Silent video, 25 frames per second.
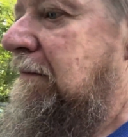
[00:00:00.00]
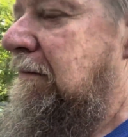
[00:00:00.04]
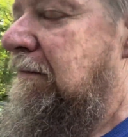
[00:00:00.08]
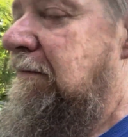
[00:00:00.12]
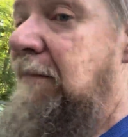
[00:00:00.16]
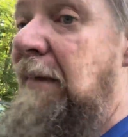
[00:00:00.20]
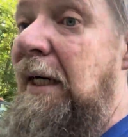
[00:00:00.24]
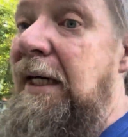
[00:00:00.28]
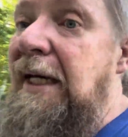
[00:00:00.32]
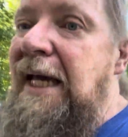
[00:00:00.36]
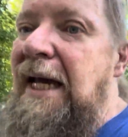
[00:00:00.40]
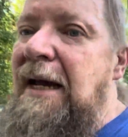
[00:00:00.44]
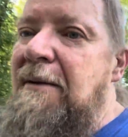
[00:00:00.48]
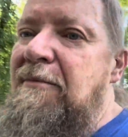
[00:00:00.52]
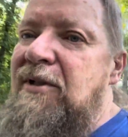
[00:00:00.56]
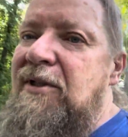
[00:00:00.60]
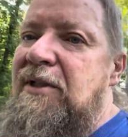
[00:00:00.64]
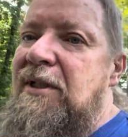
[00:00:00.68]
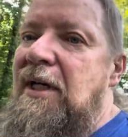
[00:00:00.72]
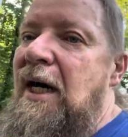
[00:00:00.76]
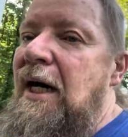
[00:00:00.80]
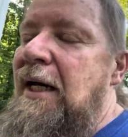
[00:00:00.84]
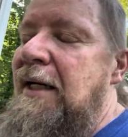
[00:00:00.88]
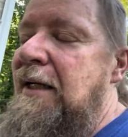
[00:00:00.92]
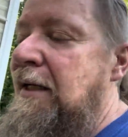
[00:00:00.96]
My camera's
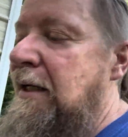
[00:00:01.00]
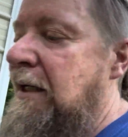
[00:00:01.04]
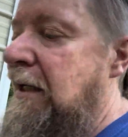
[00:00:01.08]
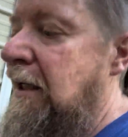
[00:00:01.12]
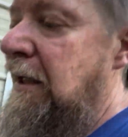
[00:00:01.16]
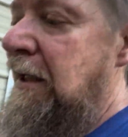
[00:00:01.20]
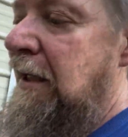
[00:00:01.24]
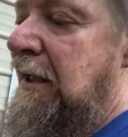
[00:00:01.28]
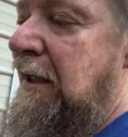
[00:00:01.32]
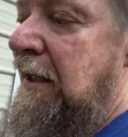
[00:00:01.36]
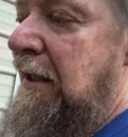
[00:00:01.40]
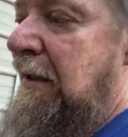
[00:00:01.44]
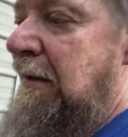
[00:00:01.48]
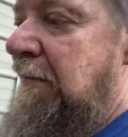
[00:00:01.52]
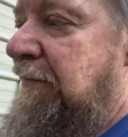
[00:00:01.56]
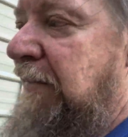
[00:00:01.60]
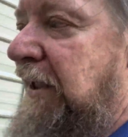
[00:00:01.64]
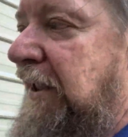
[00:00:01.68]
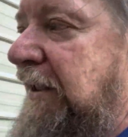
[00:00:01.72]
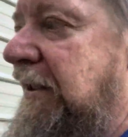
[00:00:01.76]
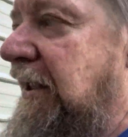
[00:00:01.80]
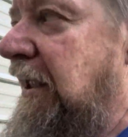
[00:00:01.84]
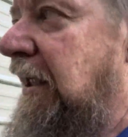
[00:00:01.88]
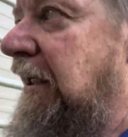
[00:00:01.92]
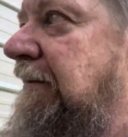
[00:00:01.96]
hot.
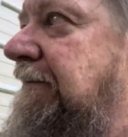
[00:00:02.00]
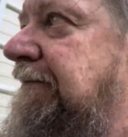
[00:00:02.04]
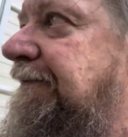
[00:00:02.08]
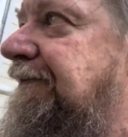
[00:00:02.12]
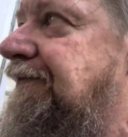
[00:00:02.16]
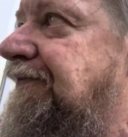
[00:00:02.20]
But I